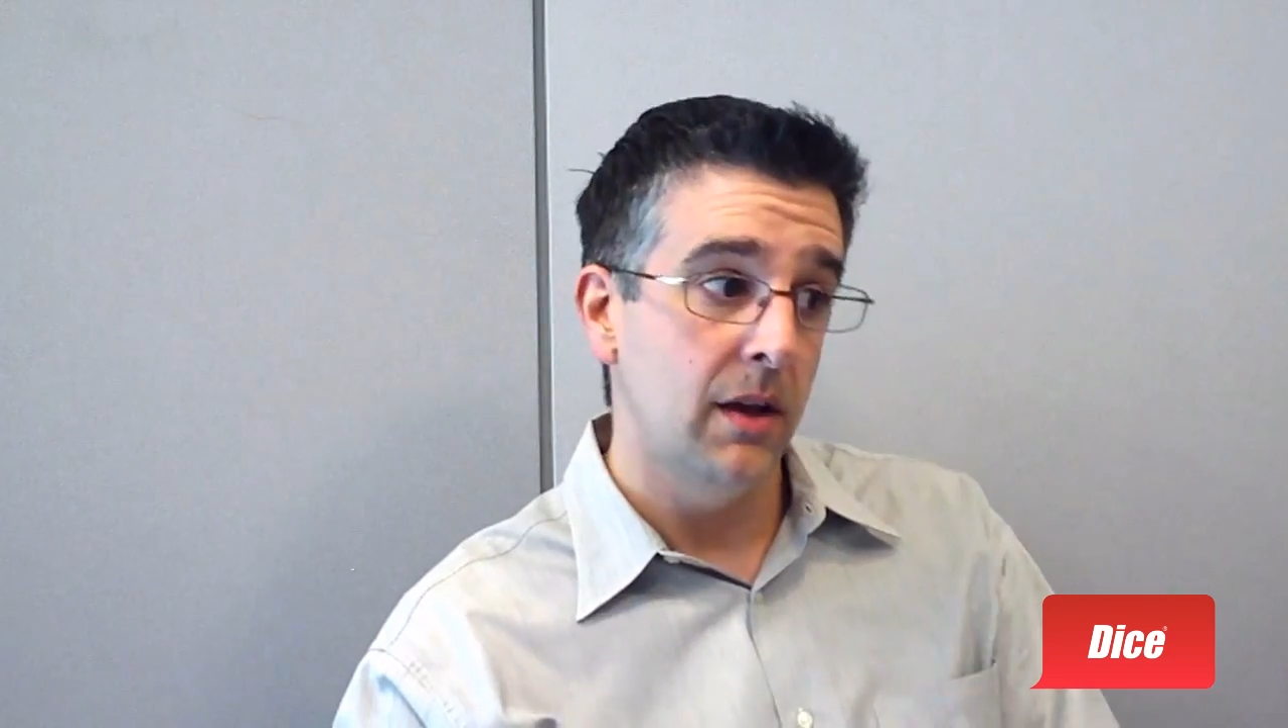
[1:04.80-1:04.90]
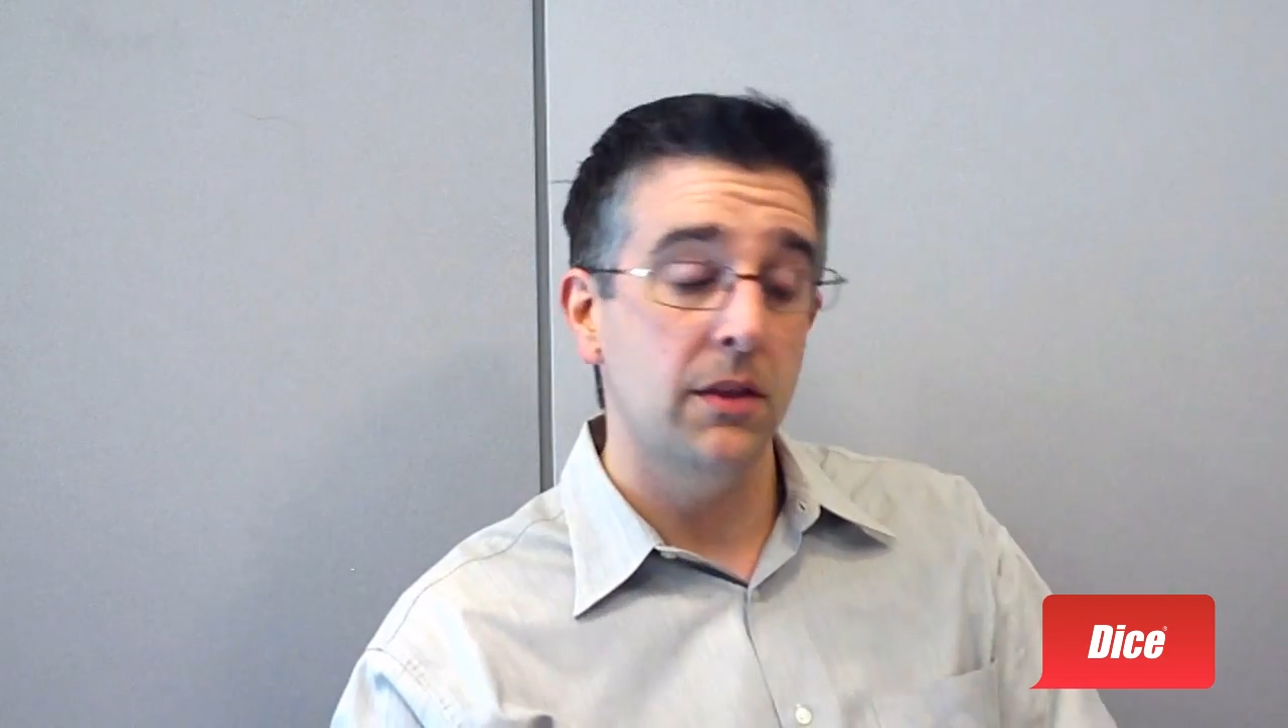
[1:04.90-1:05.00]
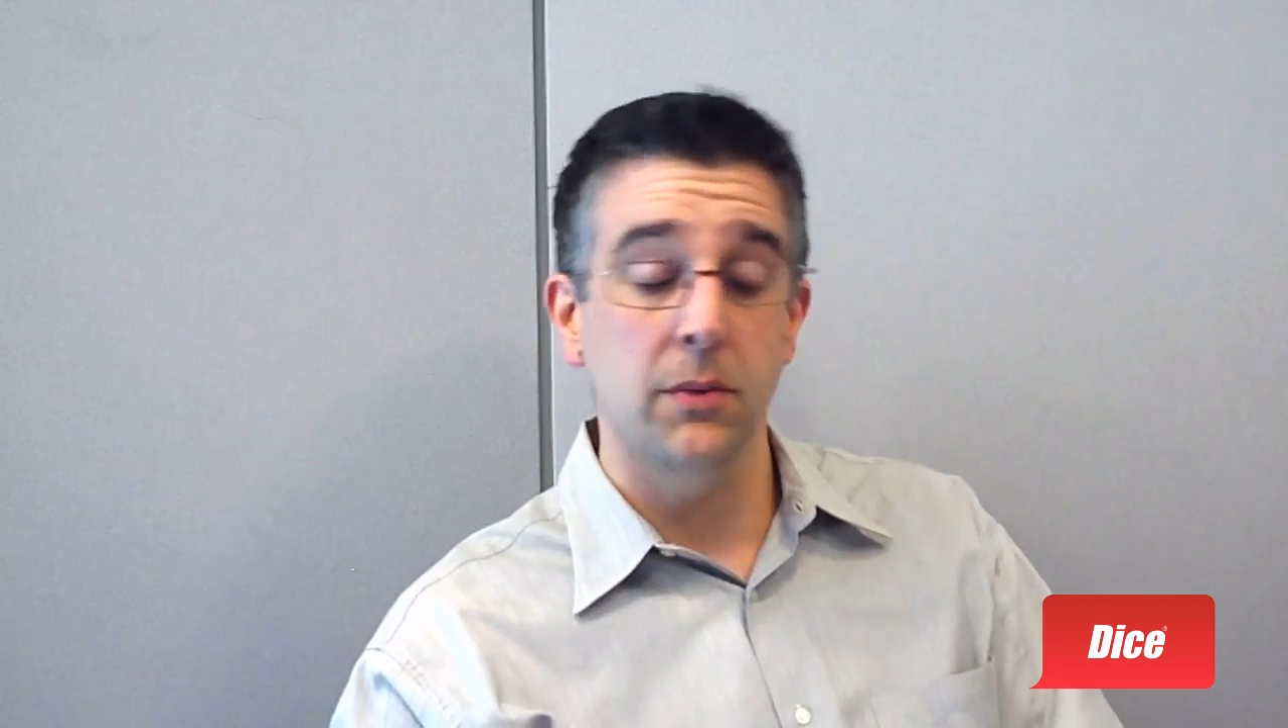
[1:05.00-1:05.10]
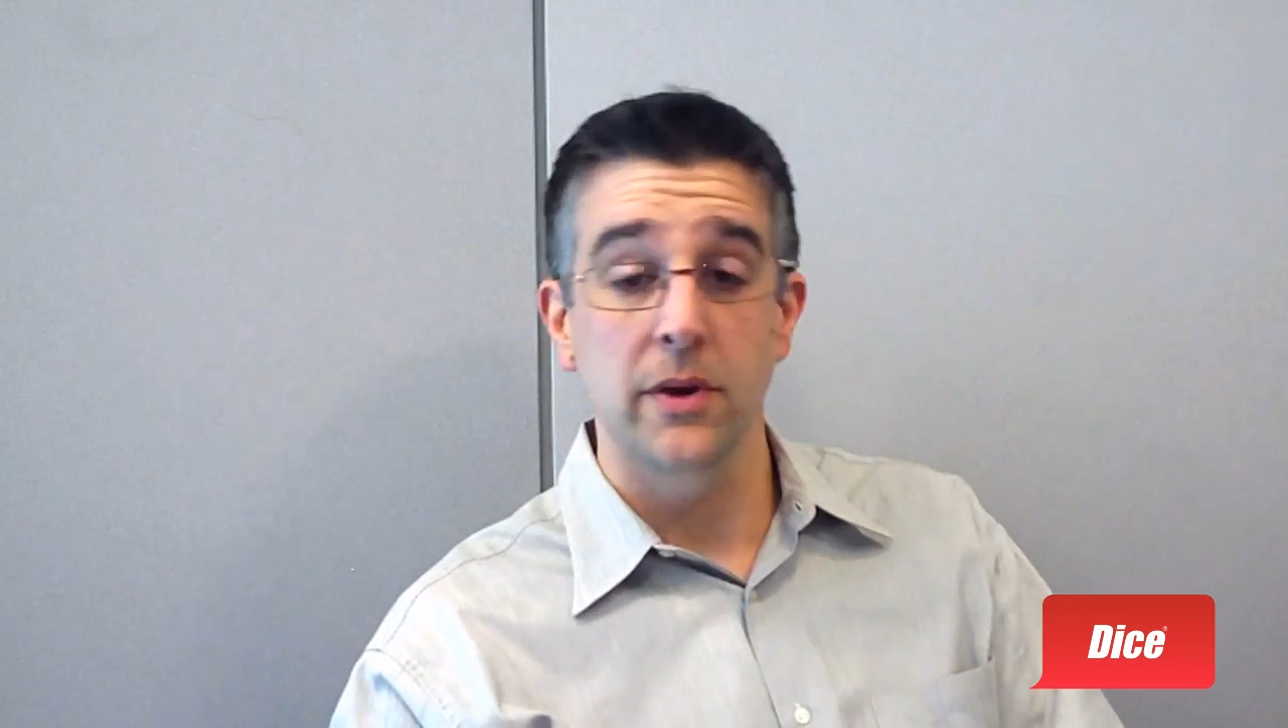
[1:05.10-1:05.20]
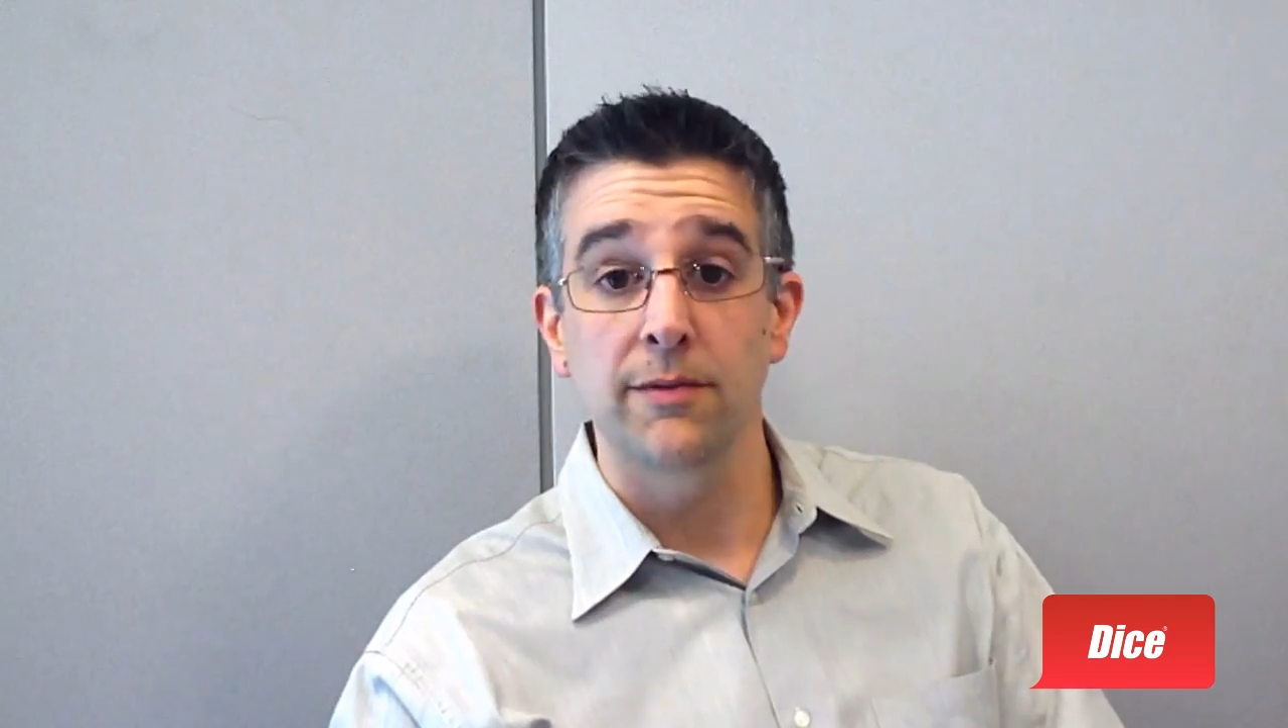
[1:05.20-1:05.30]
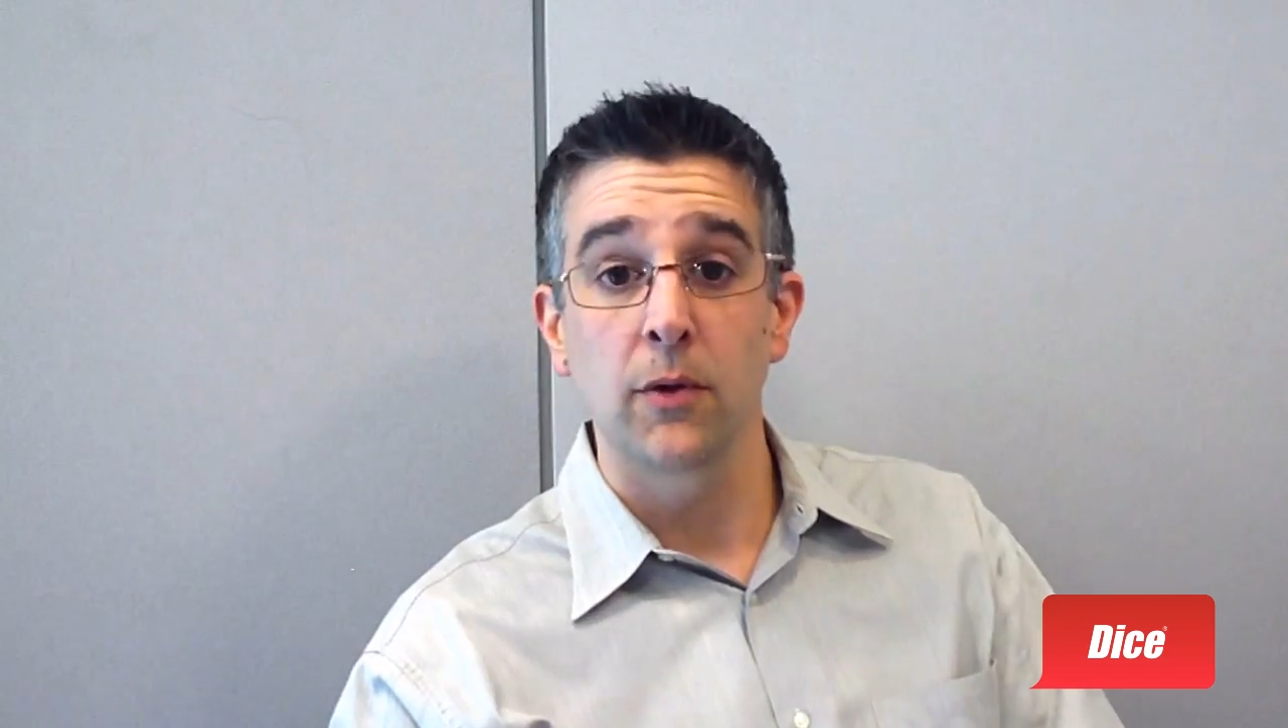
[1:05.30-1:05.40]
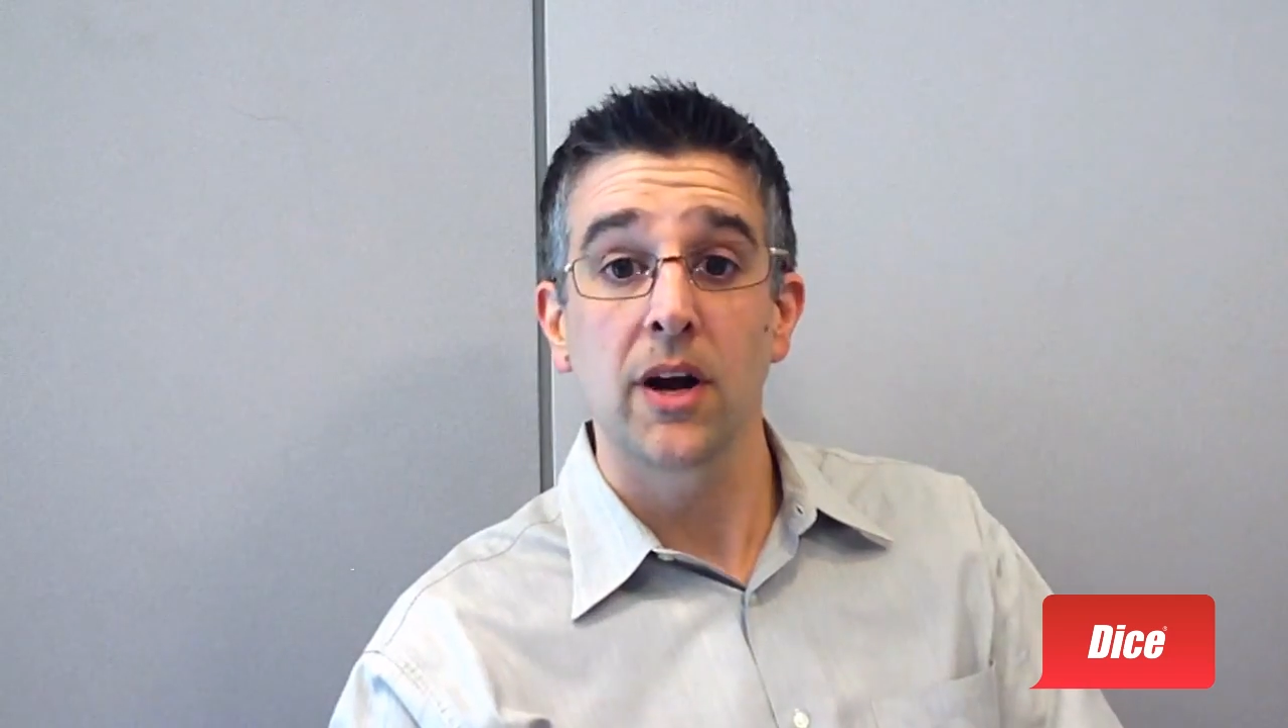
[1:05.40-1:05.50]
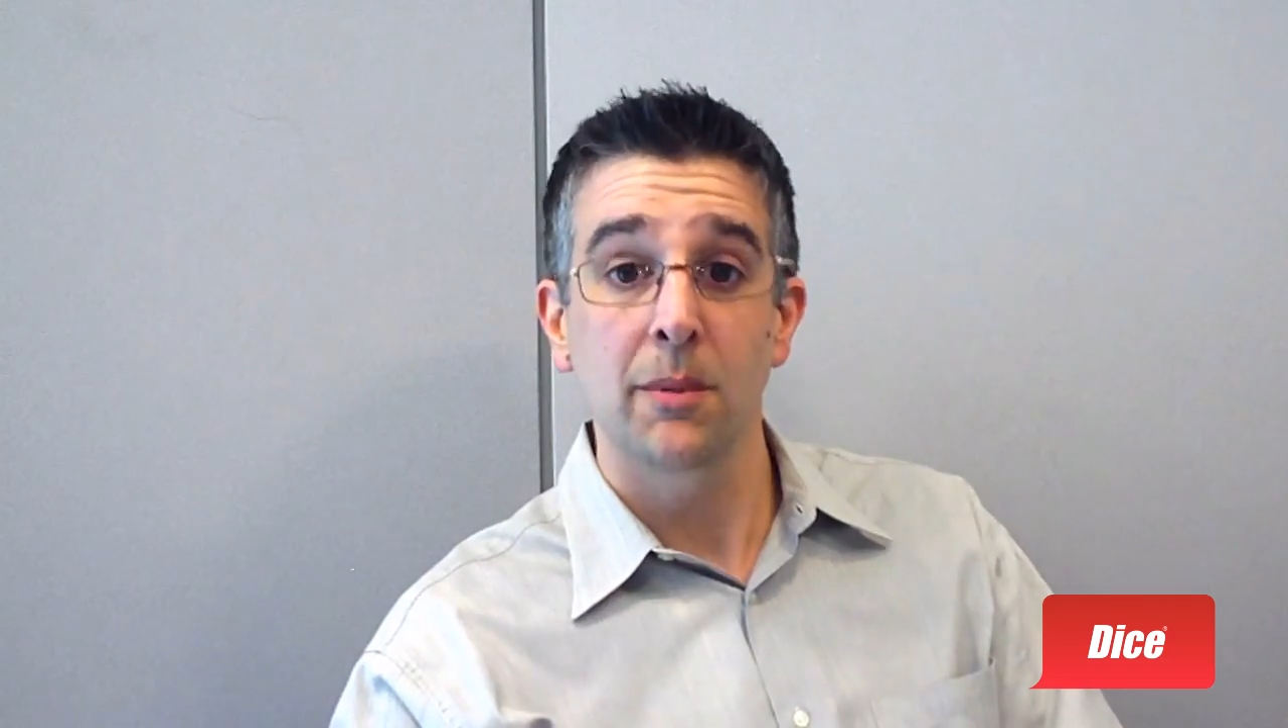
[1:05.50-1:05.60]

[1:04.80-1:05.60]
three to four